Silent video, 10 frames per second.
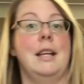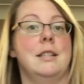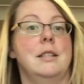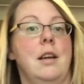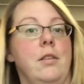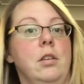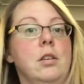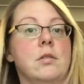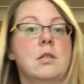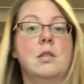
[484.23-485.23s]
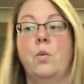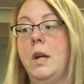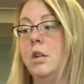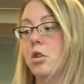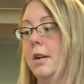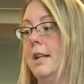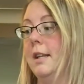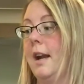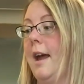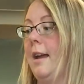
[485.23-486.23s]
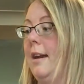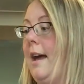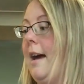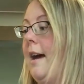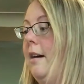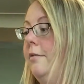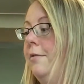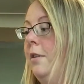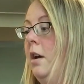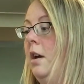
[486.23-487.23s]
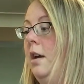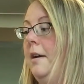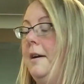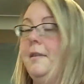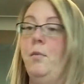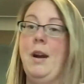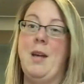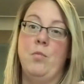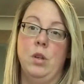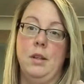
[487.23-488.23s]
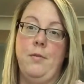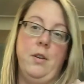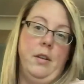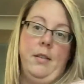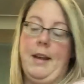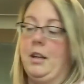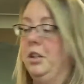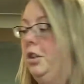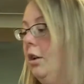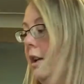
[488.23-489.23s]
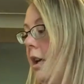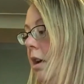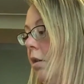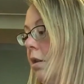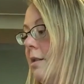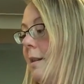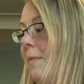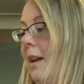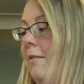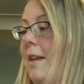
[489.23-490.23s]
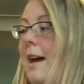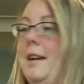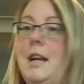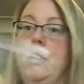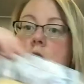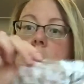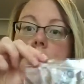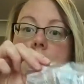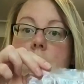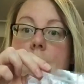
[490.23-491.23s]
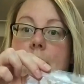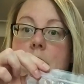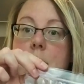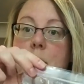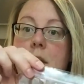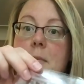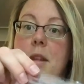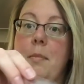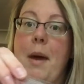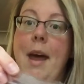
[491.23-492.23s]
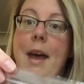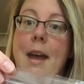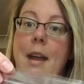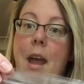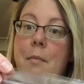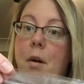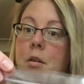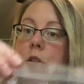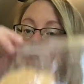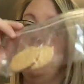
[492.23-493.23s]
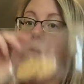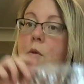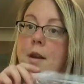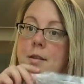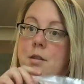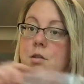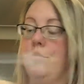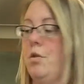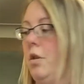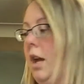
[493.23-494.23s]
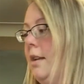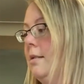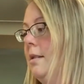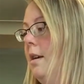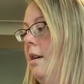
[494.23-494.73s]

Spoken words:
that's another little sweet treat that I can have when I'm really feeling like a cookie or something of that nature. So I've already put them in the bag and marked 2 points, 2 cookies.